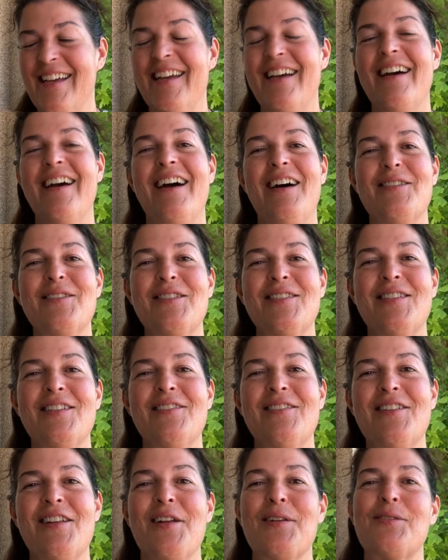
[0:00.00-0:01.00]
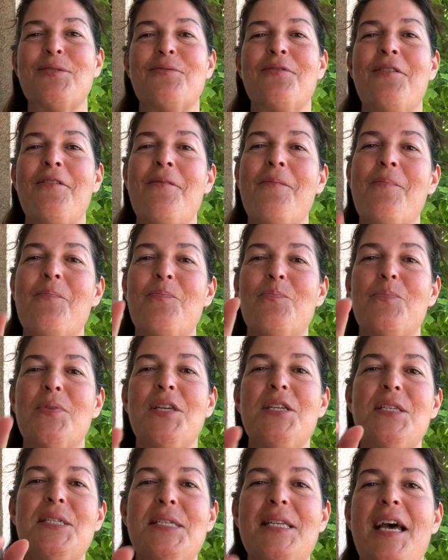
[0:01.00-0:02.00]
I'll see you in the next one.
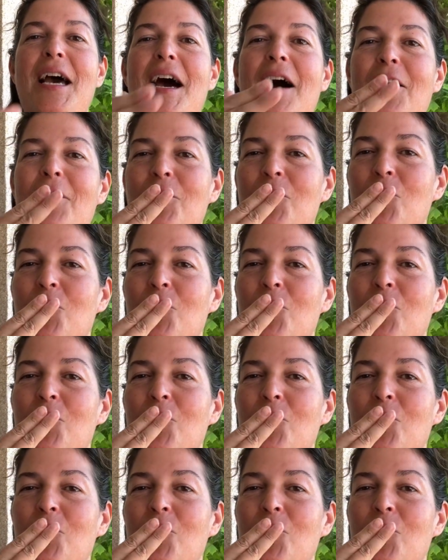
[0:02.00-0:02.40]
Peace out.